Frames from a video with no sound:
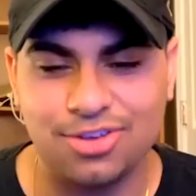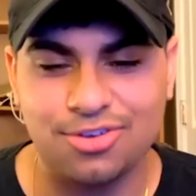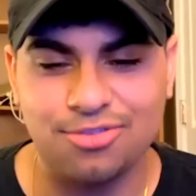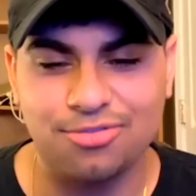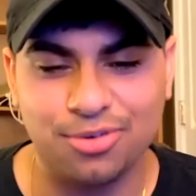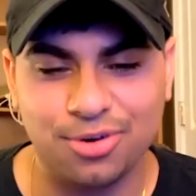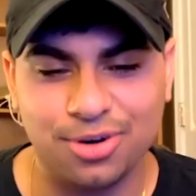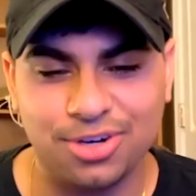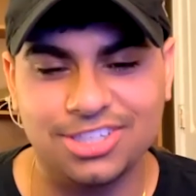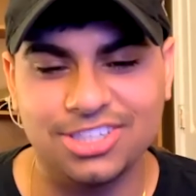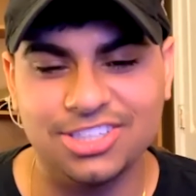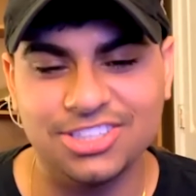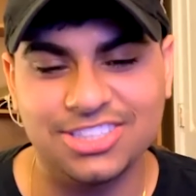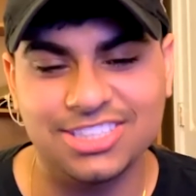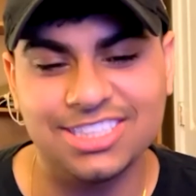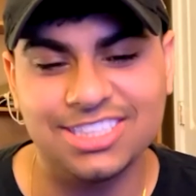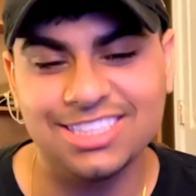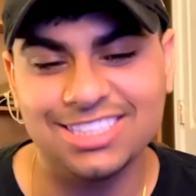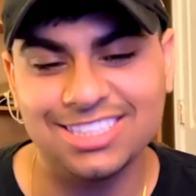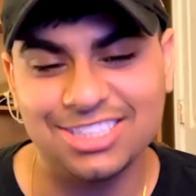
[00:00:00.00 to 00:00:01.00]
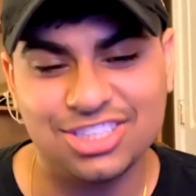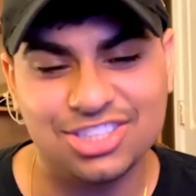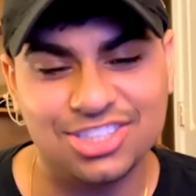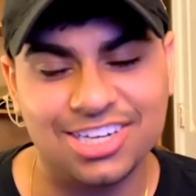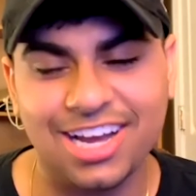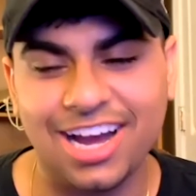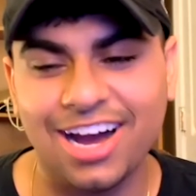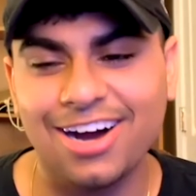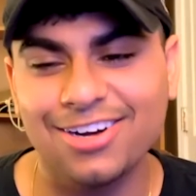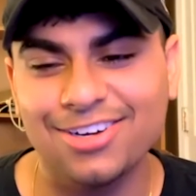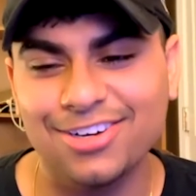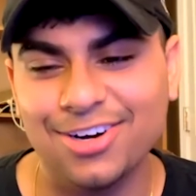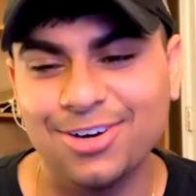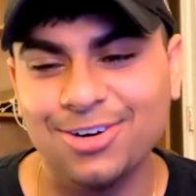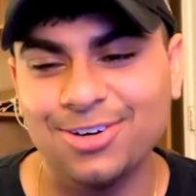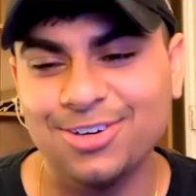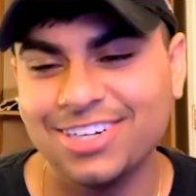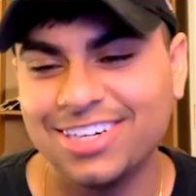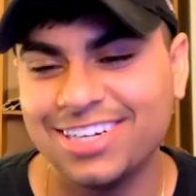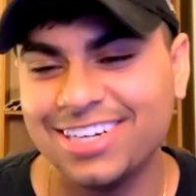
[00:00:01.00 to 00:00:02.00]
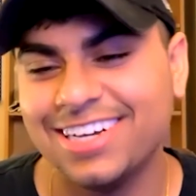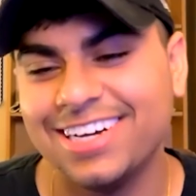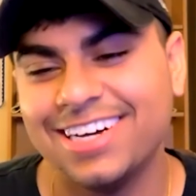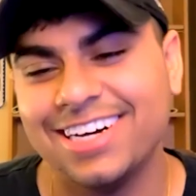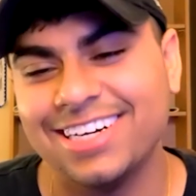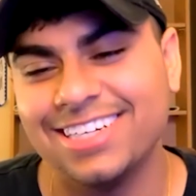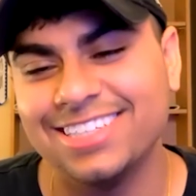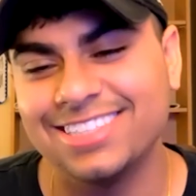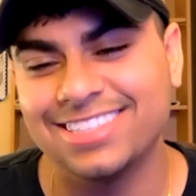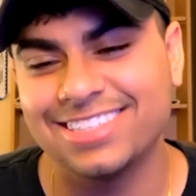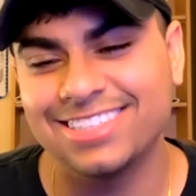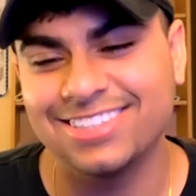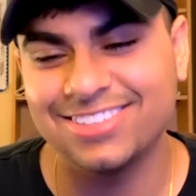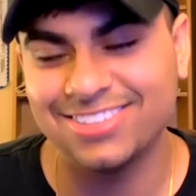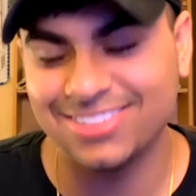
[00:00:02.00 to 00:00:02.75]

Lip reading: you for a good season, Chicago. I was like, oh,